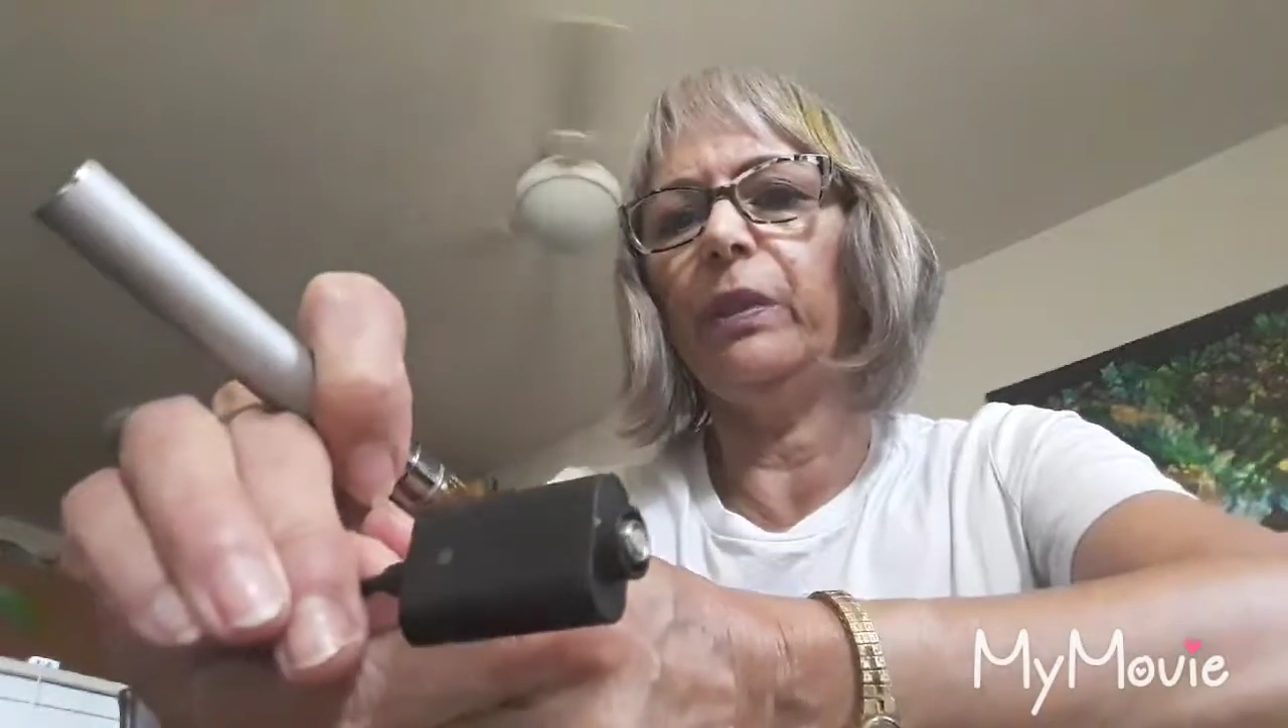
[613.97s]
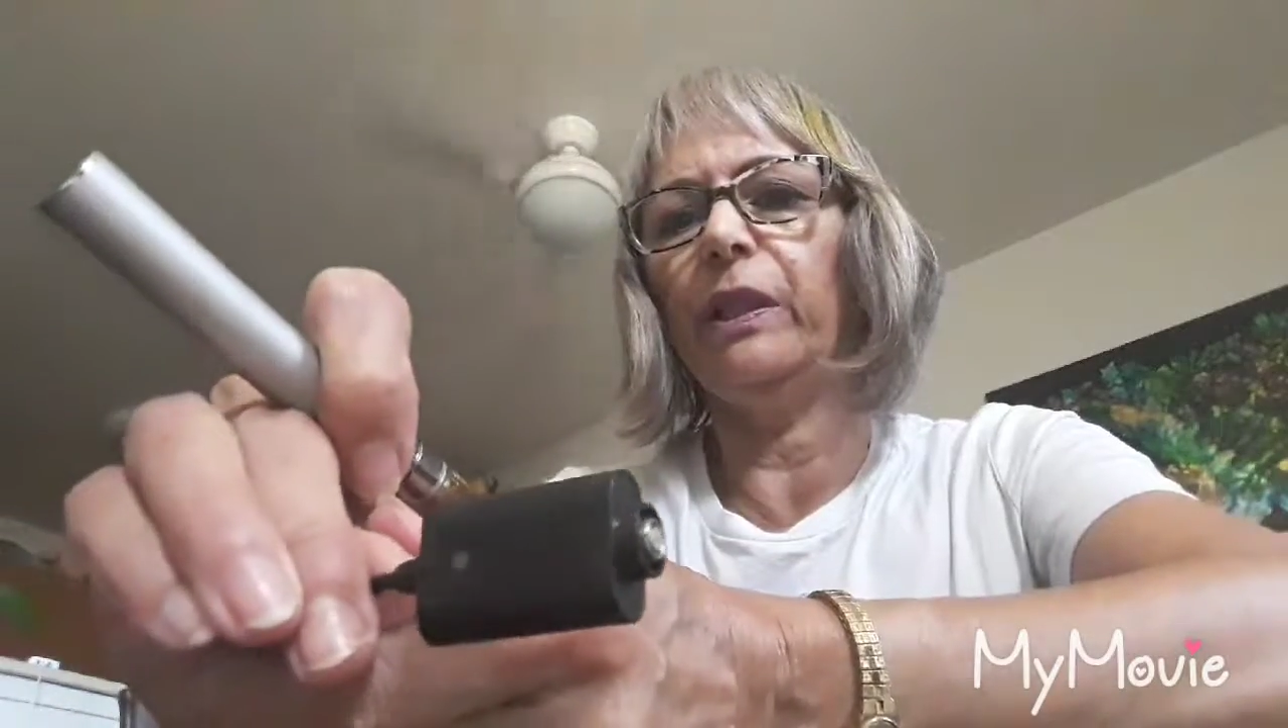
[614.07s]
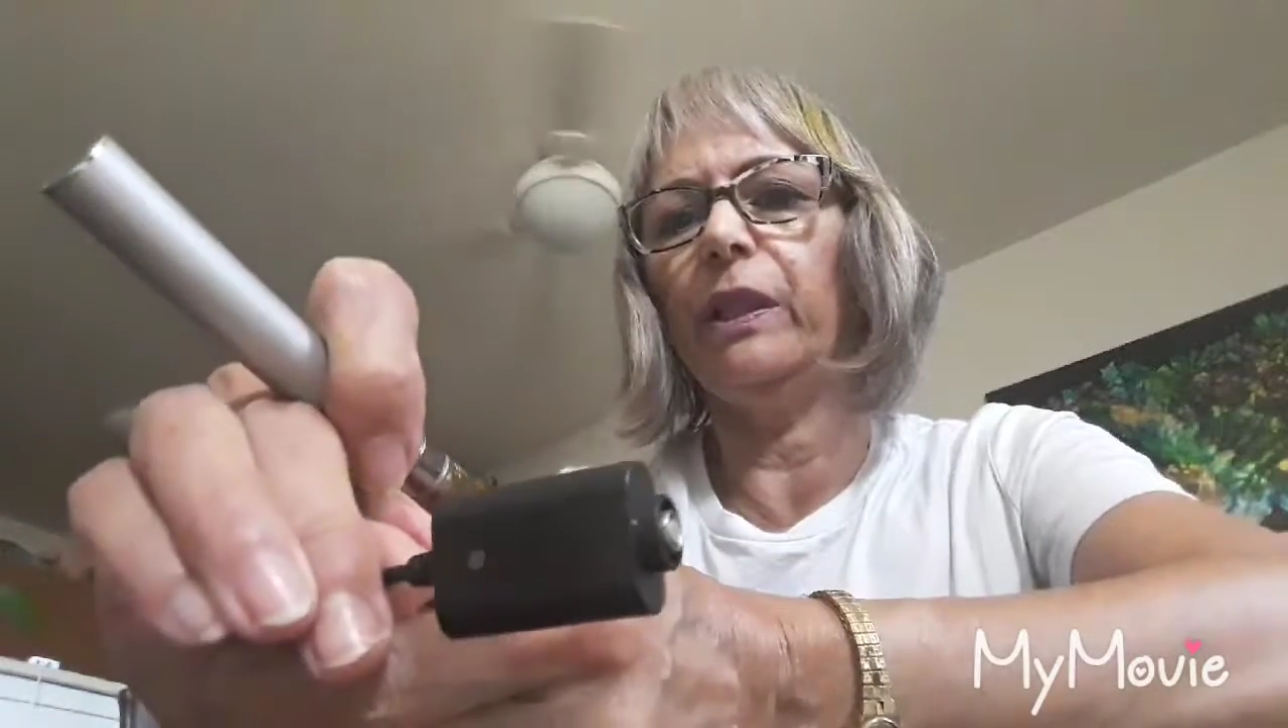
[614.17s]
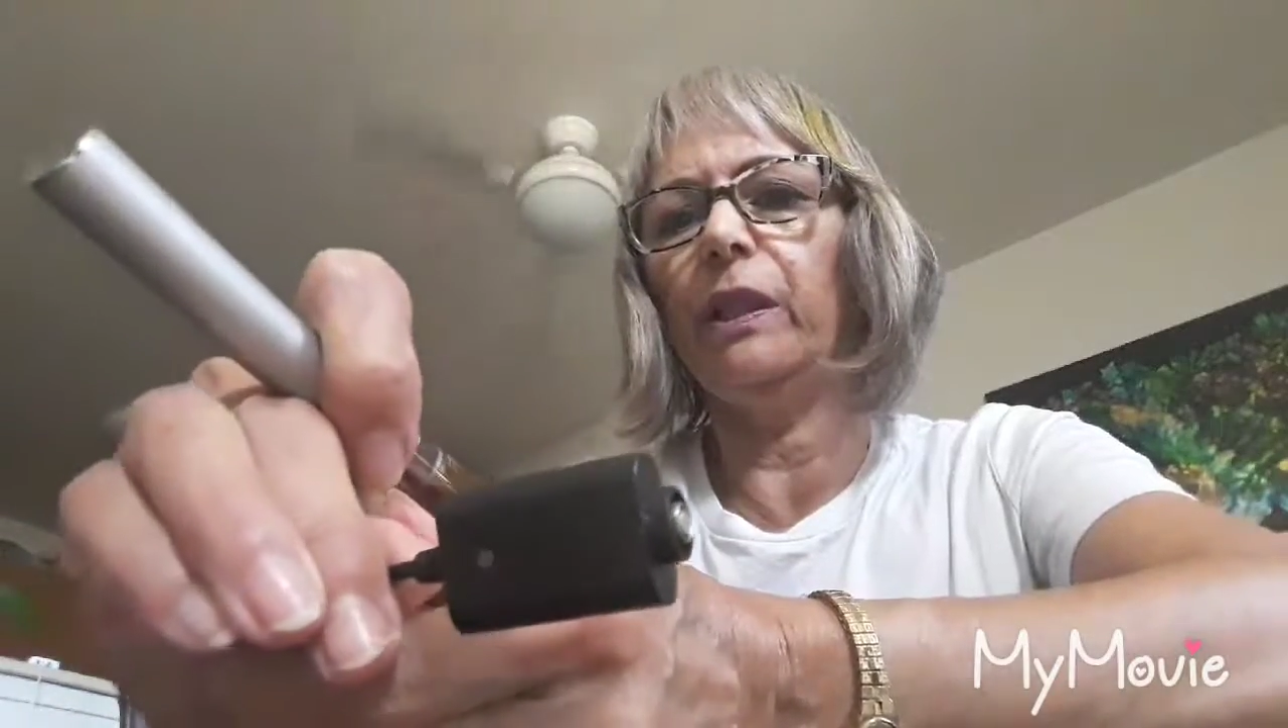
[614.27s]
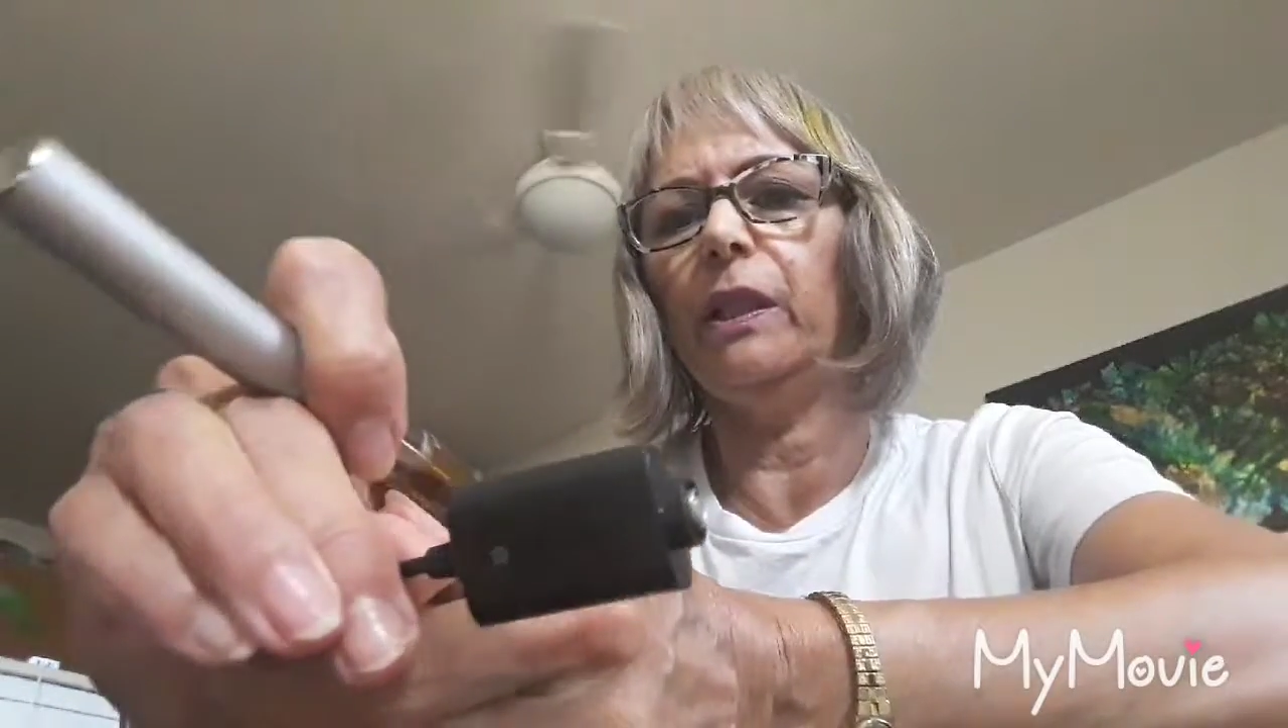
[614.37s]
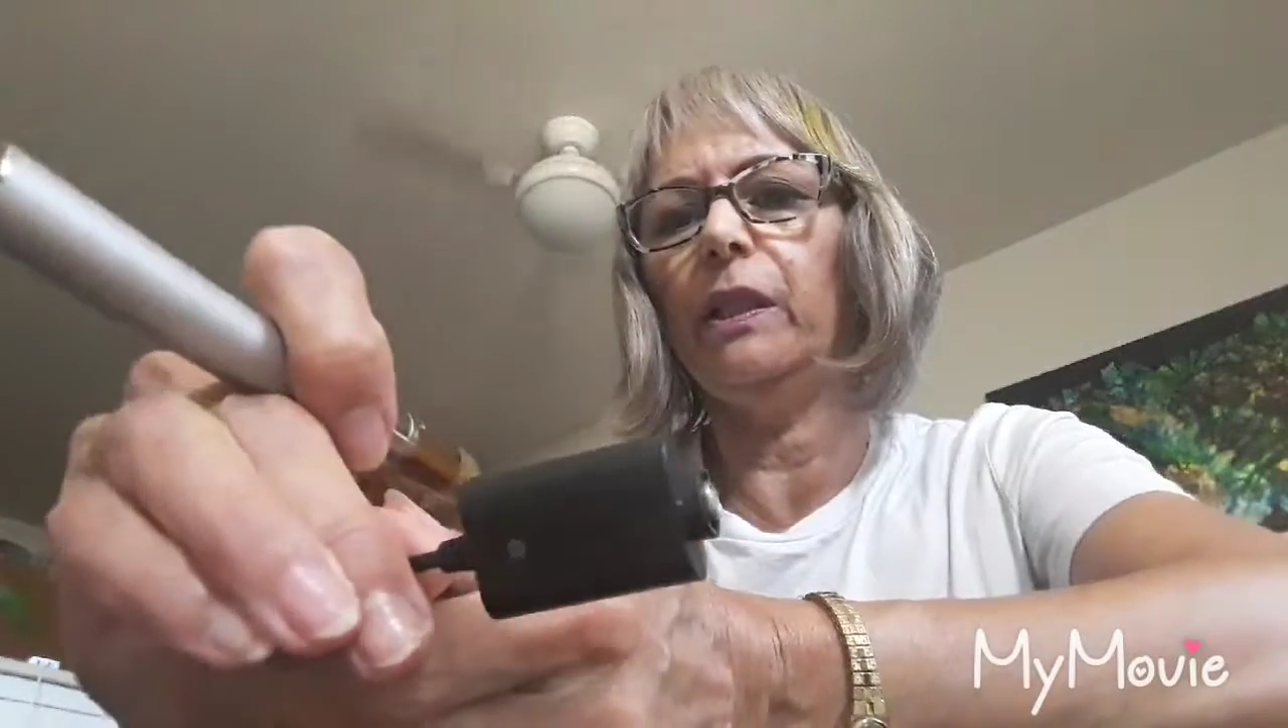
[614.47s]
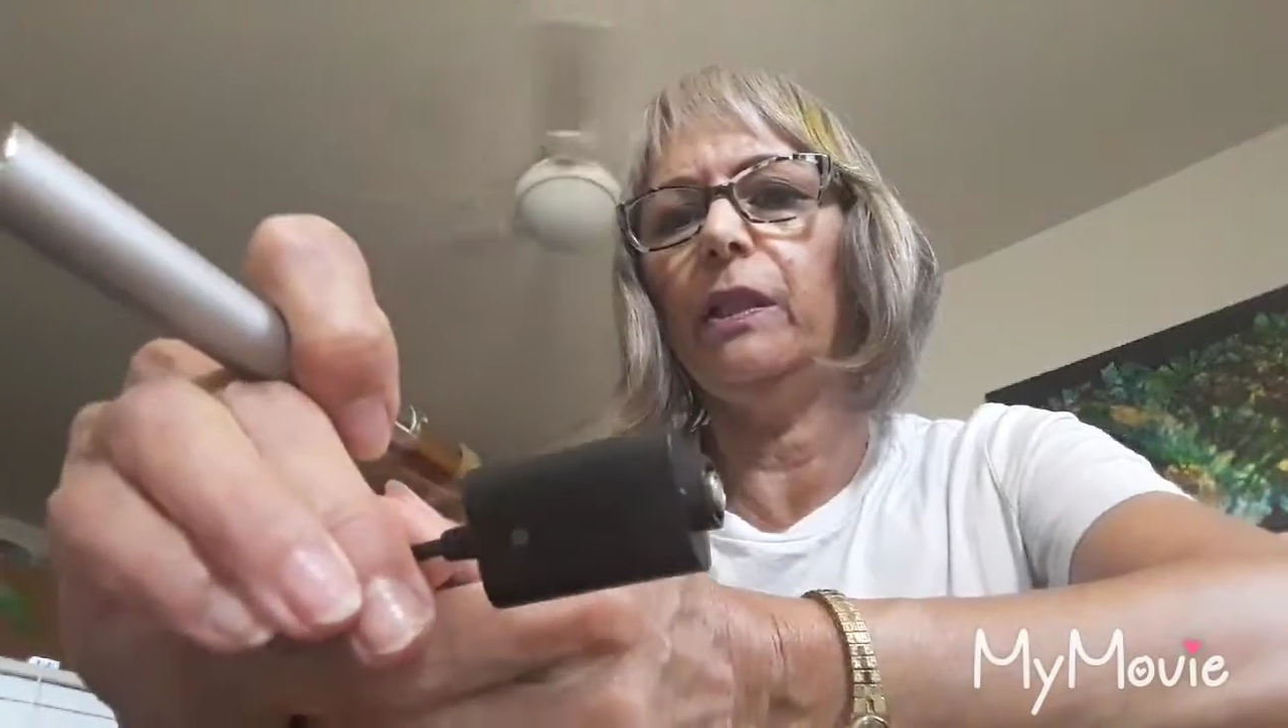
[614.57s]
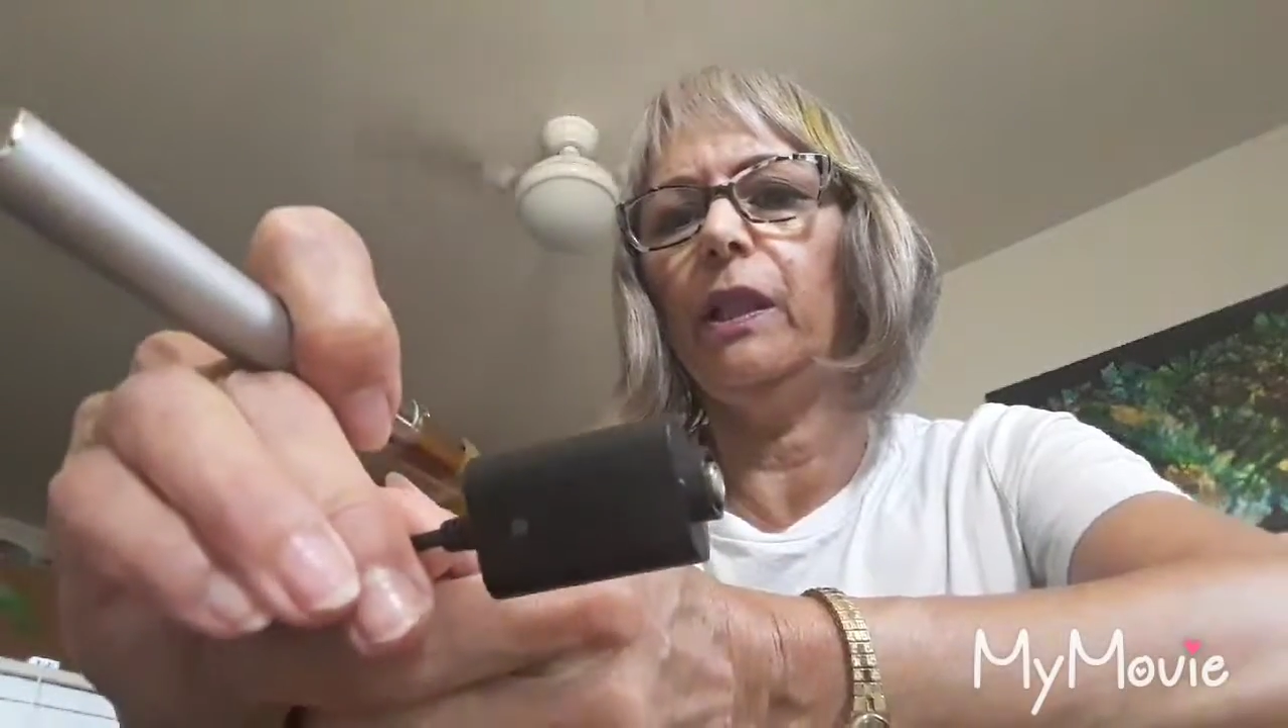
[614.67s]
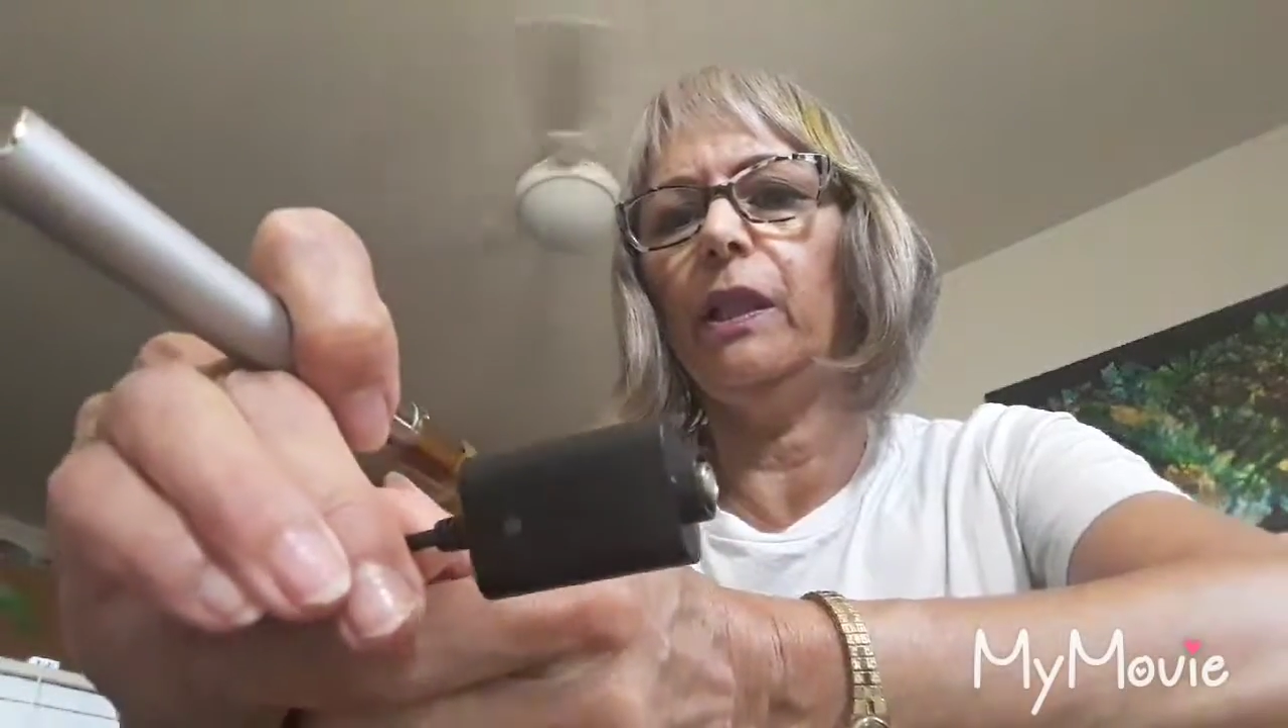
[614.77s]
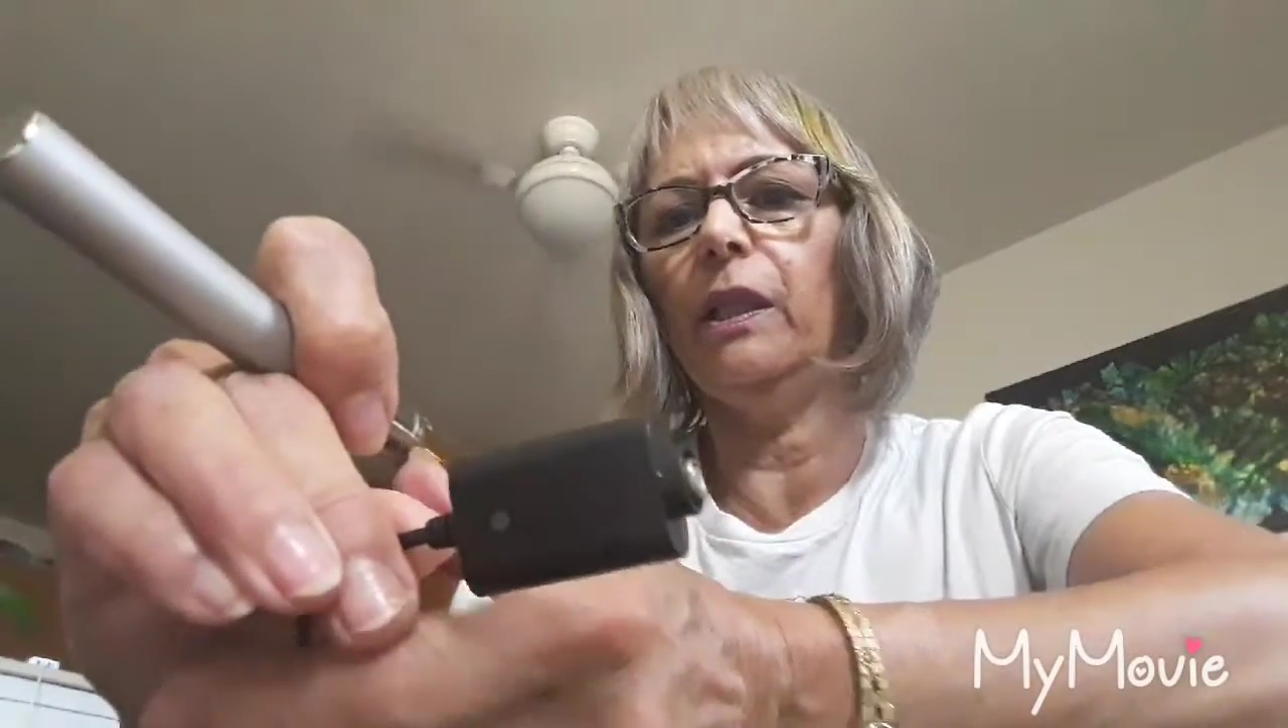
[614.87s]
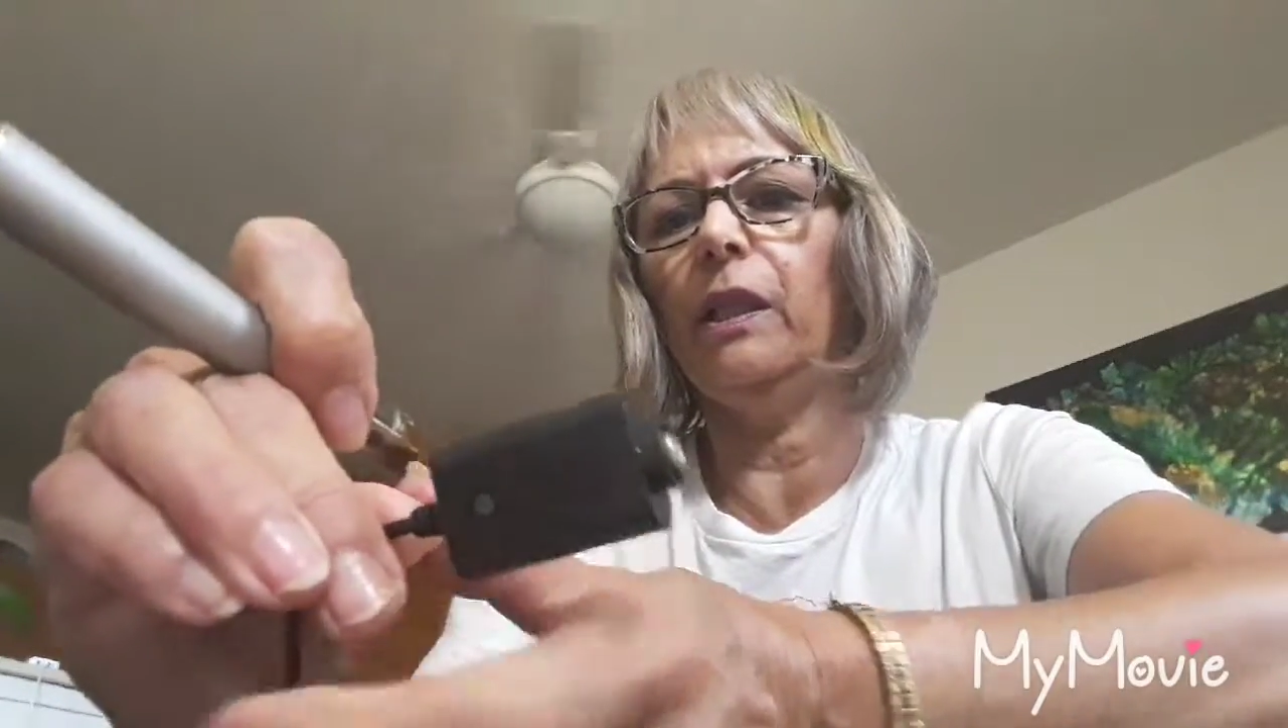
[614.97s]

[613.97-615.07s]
plug it in.